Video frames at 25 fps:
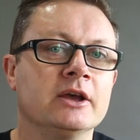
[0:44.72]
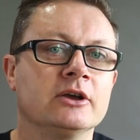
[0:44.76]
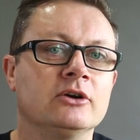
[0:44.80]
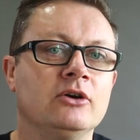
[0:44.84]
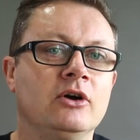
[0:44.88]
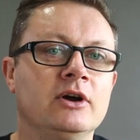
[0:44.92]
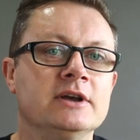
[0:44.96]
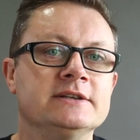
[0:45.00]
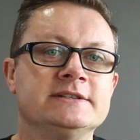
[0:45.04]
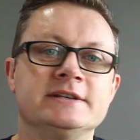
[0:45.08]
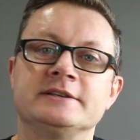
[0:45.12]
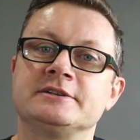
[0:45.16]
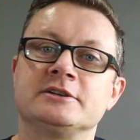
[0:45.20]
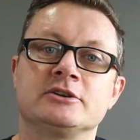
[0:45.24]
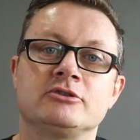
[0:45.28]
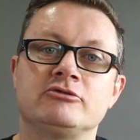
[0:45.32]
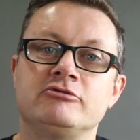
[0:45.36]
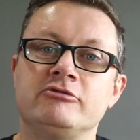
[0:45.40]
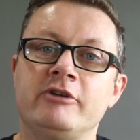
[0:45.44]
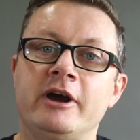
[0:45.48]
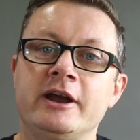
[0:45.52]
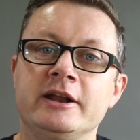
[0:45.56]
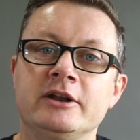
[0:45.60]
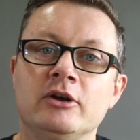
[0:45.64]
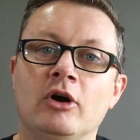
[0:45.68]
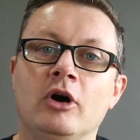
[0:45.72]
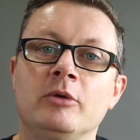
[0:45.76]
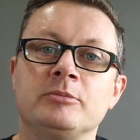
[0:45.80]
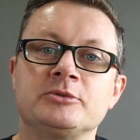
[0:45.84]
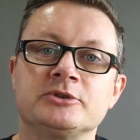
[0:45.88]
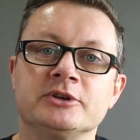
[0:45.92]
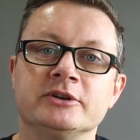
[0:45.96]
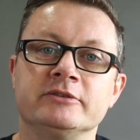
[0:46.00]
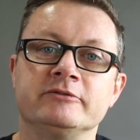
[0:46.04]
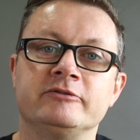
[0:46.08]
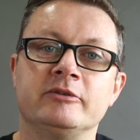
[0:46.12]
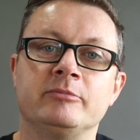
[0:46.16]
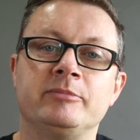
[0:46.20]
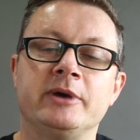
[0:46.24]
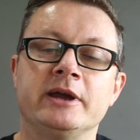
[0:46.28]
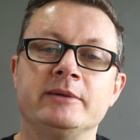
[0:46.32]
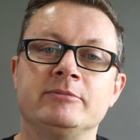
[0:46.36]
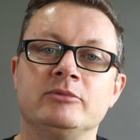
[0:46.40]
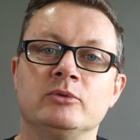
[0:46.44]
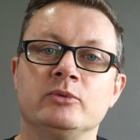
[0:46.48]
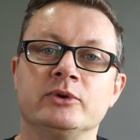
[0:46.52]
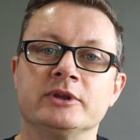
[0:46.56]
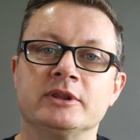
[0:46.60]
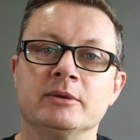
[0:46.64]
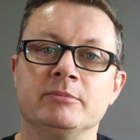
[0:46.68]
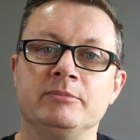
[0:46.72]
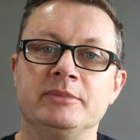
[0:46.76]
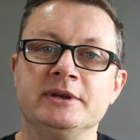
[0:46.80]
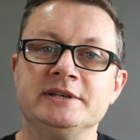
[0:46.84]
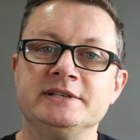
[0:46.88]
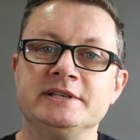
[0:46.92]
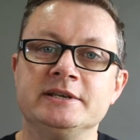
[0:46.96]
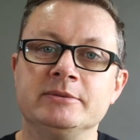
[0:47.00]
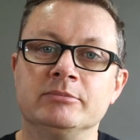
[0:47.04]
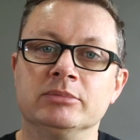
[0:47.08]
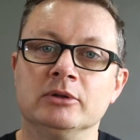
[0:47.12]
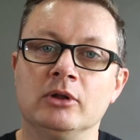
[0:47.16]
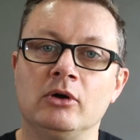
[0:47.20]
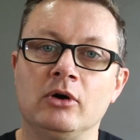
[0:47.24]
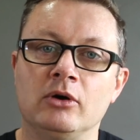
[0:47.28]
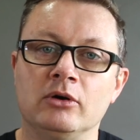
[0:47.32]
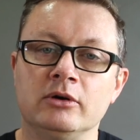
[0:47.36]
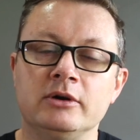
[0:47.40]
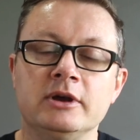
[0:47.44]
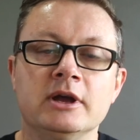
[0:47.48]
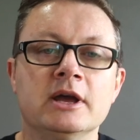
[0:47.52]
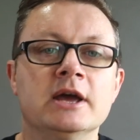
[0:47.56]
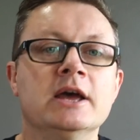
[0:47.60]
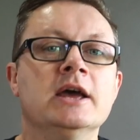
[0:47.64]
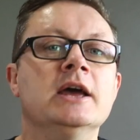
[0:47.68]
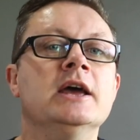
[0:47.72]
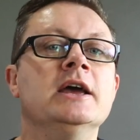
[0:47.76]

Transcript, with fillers: Guys, it's a great option for people with a busy blog.